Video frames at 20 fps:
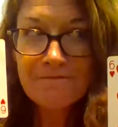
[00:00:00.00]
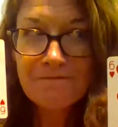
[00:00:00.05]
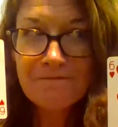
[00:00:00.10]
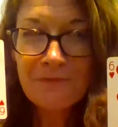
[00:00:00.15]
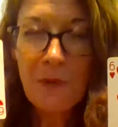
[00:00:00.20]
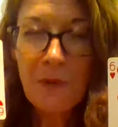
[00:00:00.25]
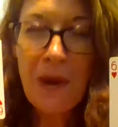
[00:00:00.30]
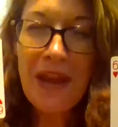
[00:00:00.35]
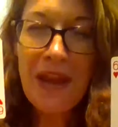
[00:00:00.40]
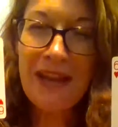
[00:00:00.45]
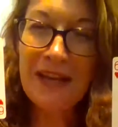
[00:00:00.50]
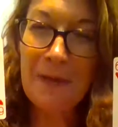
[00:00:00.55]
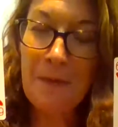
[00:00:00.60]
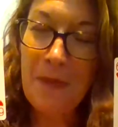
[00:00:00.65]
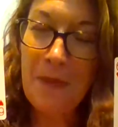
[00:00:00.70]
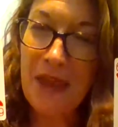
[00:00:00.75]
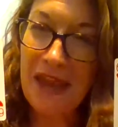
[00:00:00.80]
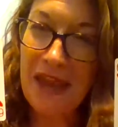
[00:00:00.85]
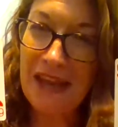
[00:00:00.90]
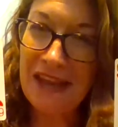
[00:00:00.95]
Wait a
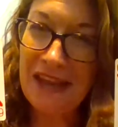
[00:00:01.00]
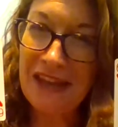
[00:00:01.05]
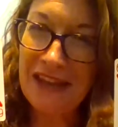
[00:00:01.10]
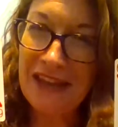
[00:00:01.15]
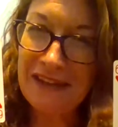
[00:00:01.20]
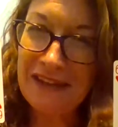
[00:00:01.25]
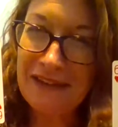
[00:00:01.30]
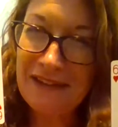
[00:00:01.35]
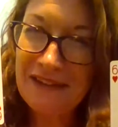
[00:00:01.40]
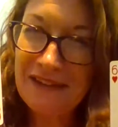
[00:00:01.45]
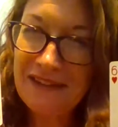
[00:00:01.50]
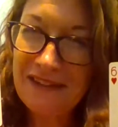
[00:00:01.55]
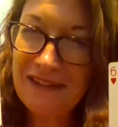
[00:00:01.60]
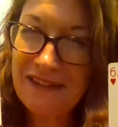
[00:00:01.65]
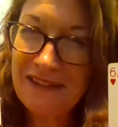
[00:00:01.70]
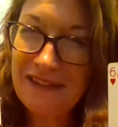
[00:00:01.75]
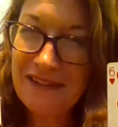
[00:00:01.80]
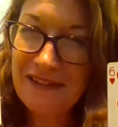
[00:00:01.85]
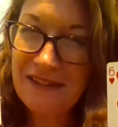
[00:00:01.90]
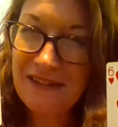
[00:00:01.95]
minute.
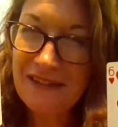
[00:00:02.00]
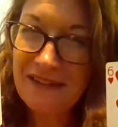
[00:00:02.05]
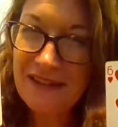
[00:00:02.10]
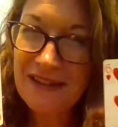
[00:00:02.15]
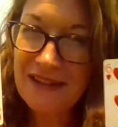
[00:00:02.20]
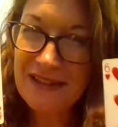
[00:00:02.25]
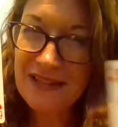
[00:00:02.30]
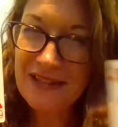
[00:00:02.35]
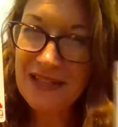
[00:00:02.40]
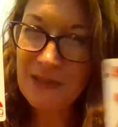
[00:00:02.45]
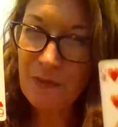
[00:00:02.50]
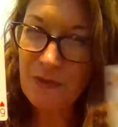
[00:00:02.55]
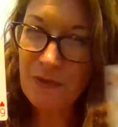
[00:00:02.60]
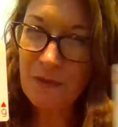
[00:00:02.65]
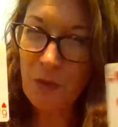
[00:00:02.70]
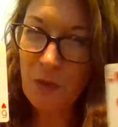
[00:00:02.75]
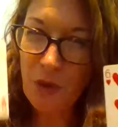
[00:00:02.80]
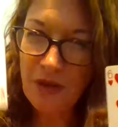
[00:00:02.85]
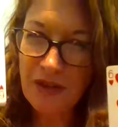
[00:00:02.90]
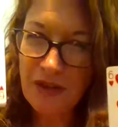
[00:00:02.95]
Is this one
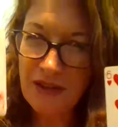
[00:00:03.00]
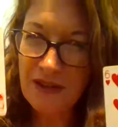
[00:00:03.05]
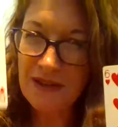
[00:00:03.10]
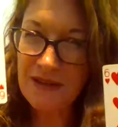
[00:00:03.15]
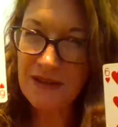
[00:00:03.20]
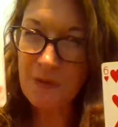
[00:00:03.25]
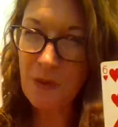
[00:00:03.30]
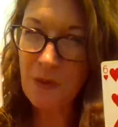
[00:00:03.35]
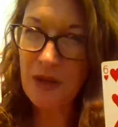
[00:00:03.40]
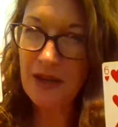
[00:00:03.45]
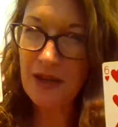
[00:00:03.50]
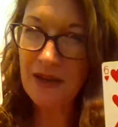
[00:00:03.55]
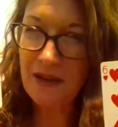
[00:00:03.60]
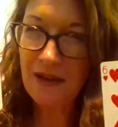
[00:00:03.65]
more than this one?